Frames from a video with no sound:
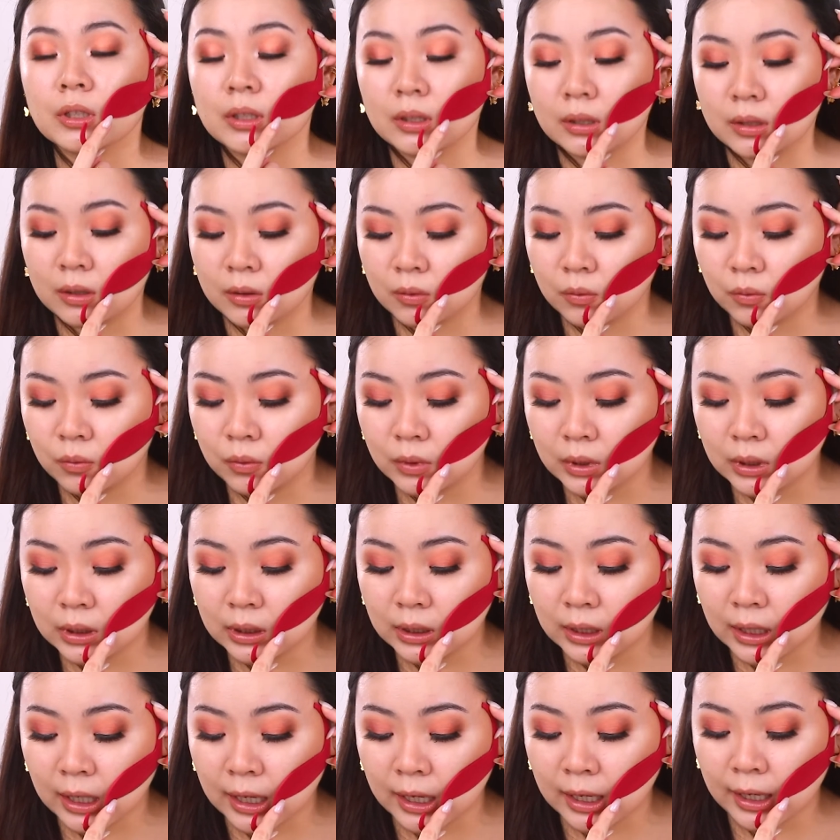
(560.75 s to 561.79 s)
is
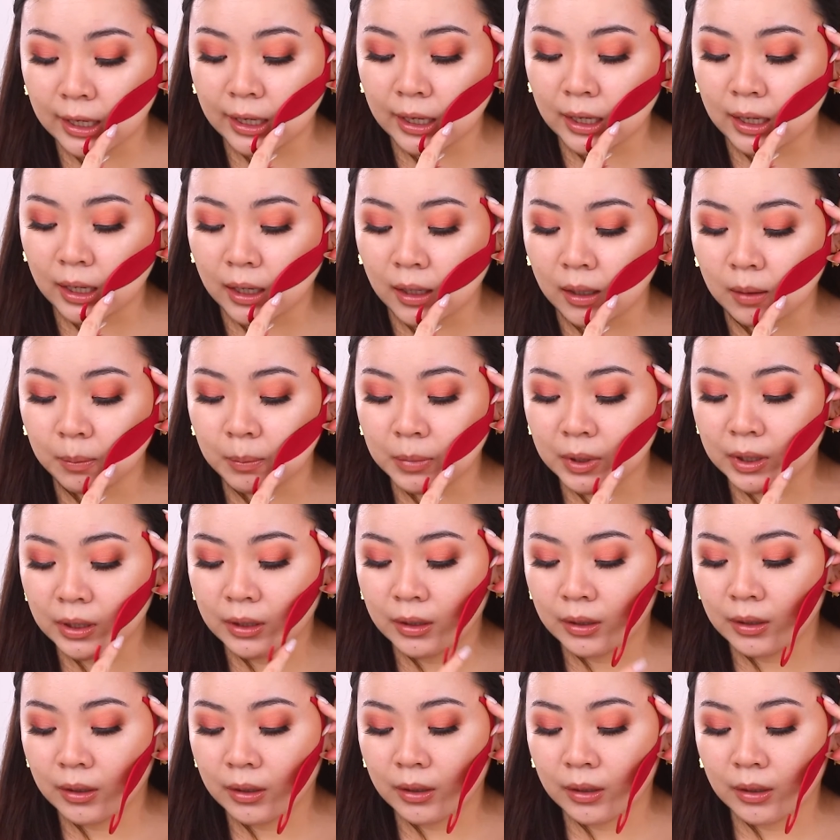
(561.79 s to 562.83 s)
really high up,
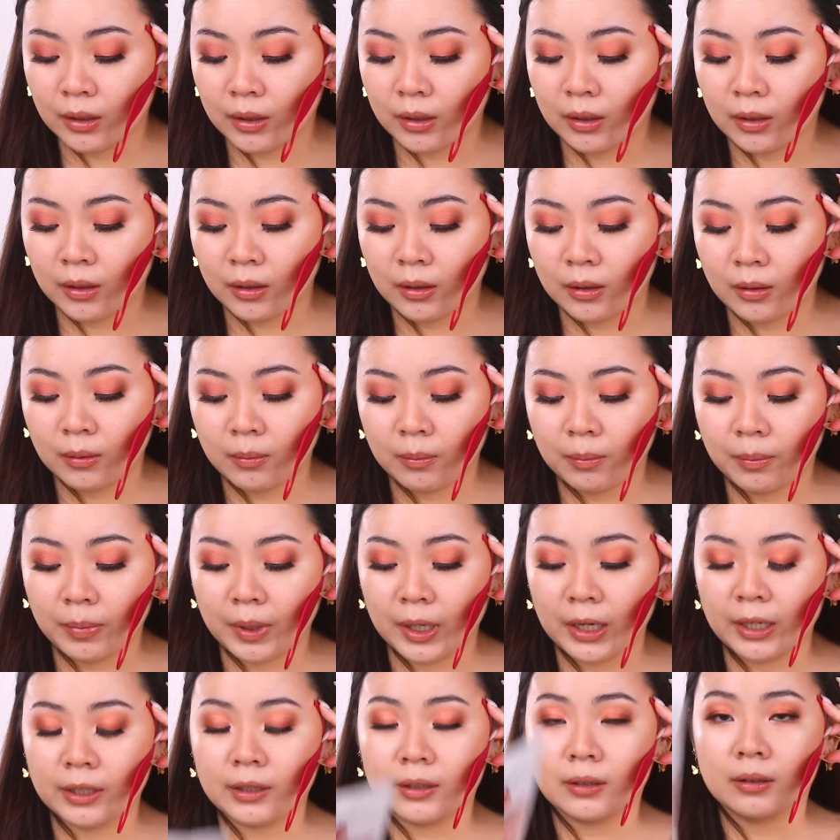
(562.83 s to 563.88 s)

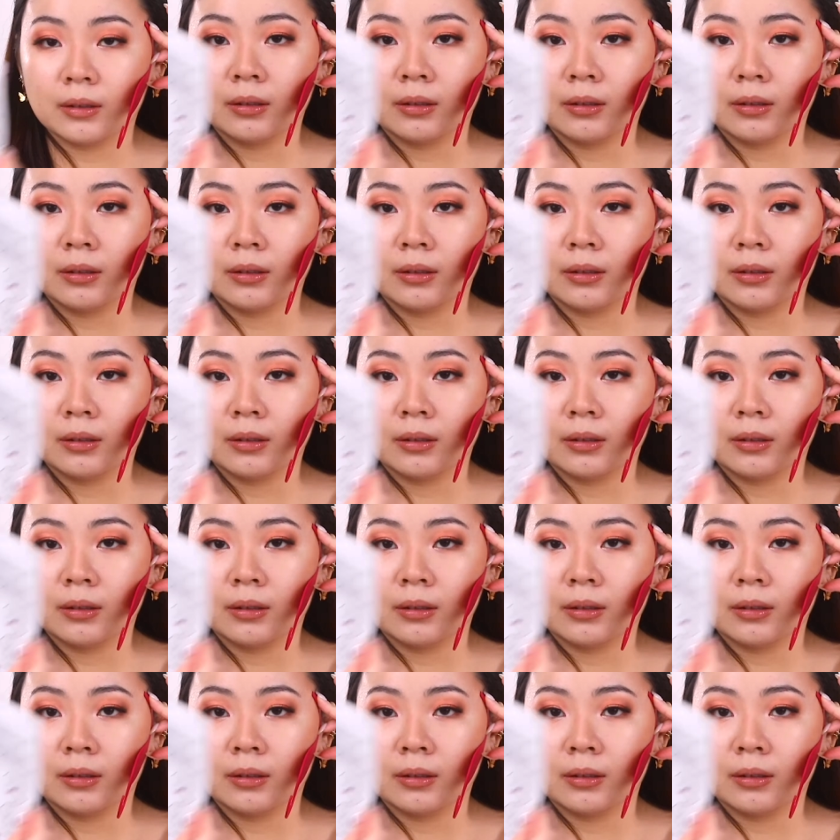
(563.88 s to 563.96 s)
but